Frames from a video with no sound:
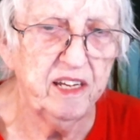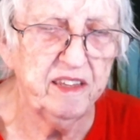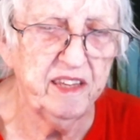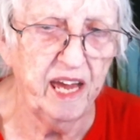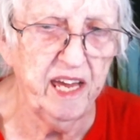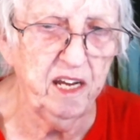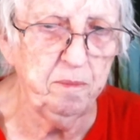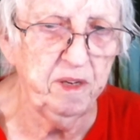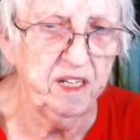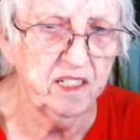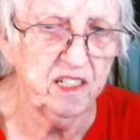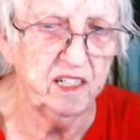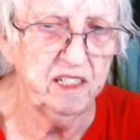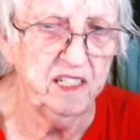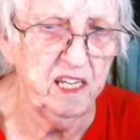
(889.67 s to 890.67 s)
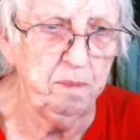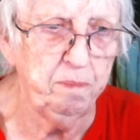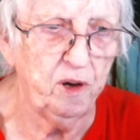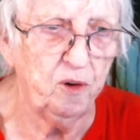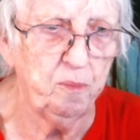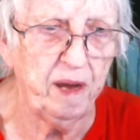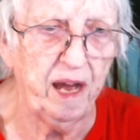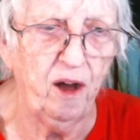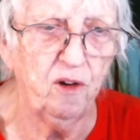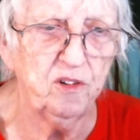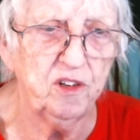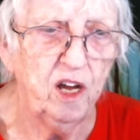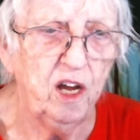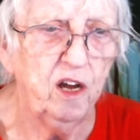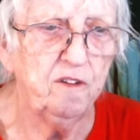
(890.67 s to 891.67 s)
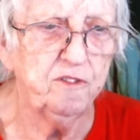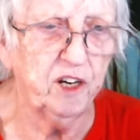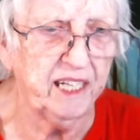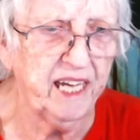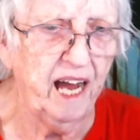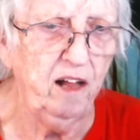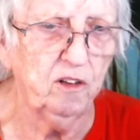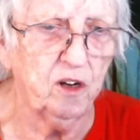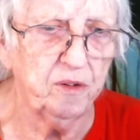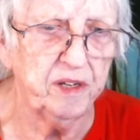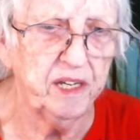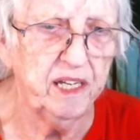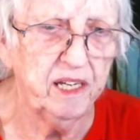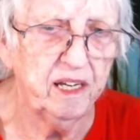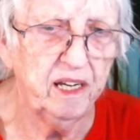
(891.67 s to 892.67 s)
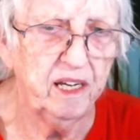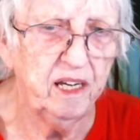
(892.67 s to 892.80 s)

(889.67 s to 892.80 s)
the Edmonton Depot bound for Calgary,